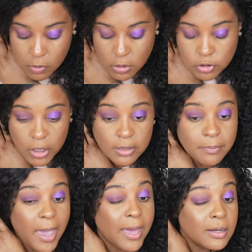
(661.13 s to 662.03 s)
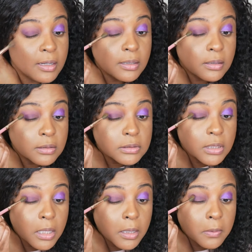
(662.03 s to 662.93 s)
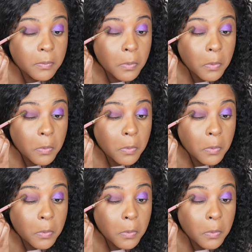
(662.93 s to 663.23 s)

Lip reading: I'm gonna try to pat it in this time.